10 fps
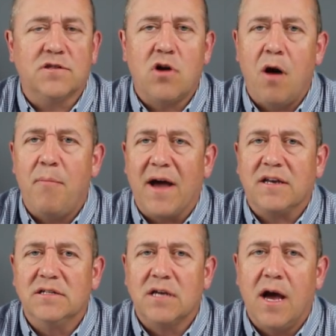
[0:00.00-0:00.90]
compact
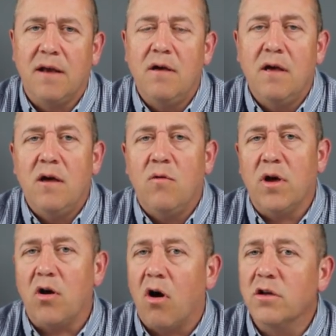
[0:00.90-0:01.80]
design.
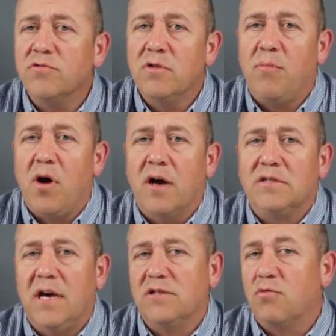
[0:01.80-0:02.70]
When cards are in the box,
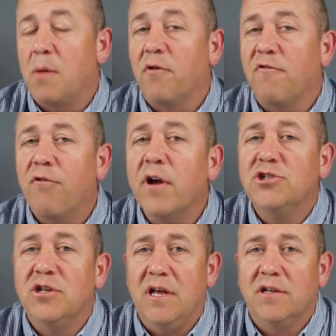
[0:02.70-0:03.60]
it has a rubber
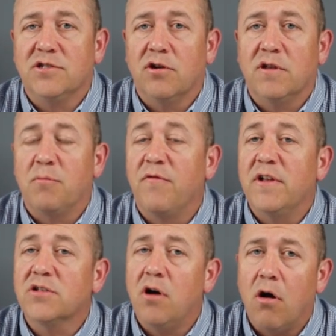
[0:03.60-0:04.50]
friction insert that
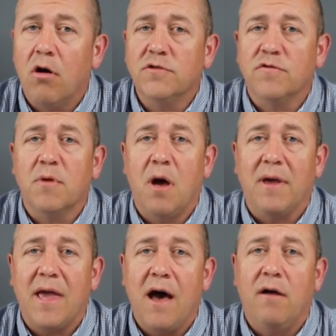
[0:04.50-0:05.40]
prevents cards from
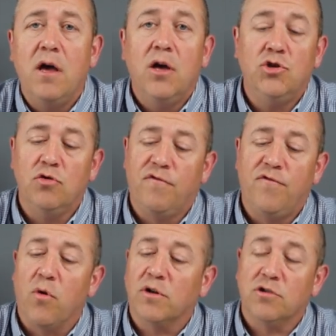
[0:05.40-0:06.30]
coming out due to
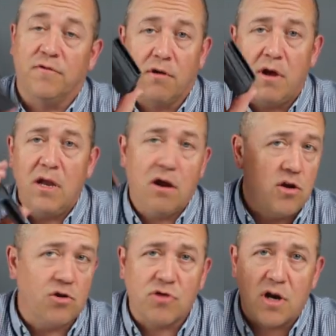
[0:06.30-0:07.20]
force. So if they're in here
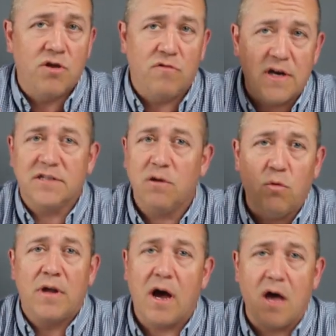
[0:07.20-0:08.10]
and you're trying to do this, it
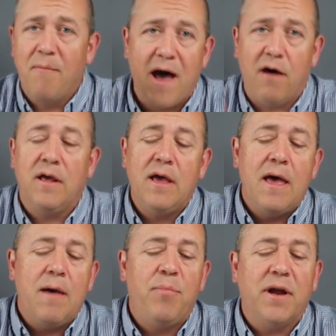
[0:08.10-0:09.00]
will not come out.
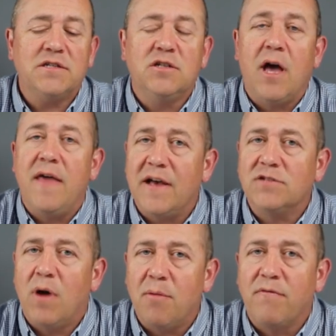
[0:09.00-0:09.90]
But it's still, and
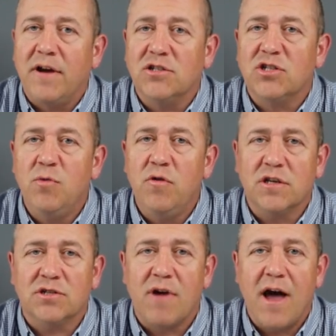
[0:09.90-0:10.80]
that's why it provides a smooth
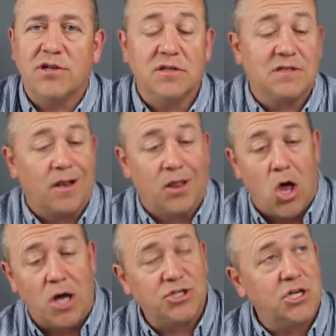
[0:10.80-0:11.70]
extraction instead of
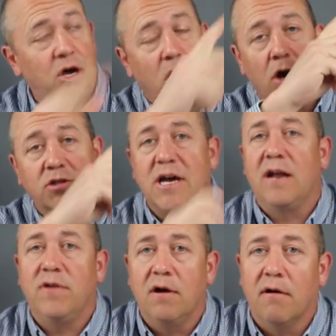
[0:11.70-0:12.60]
launching cards
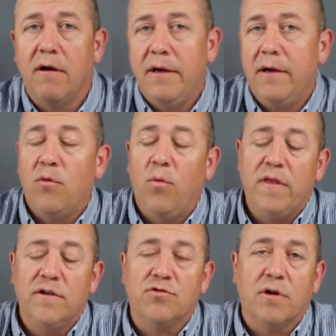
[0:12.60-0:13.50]
out of here
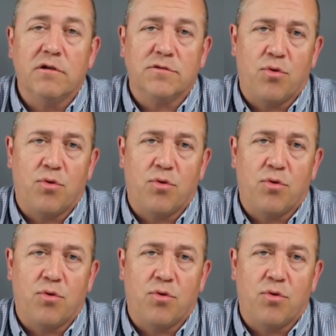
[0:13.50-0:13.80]
when the trigger is